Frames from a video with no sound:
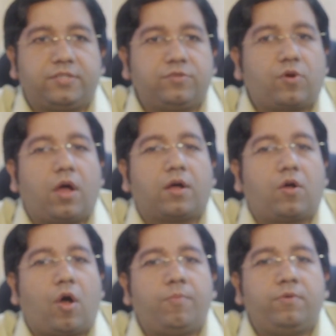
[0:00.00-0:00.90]
To
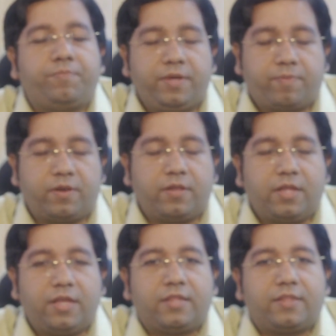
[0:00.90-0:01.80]
common people,
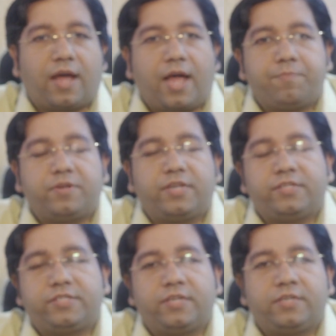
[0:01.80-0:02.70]
the
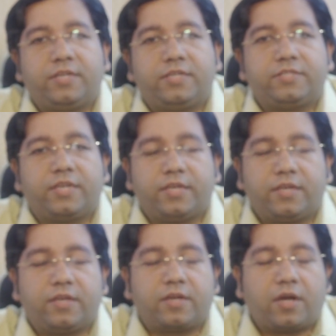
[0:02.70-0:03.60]
hypertension is a
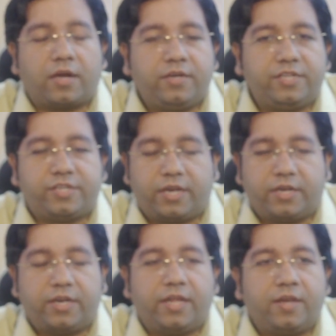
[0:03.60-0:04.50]
condition
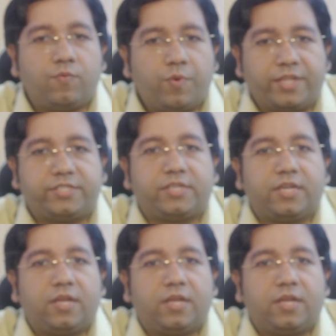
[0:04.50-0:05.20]
in which